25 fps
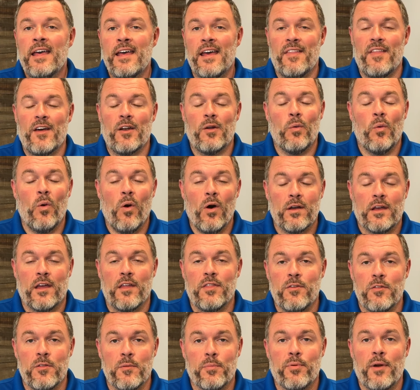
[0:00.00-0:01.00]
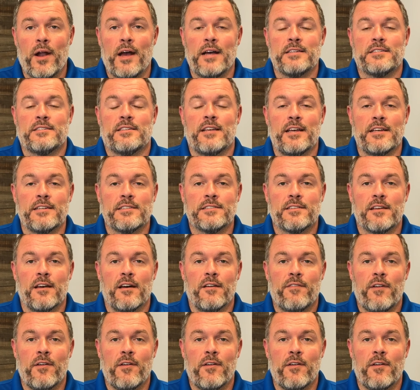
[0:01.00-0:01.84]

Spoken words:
and that'll walk you through the process.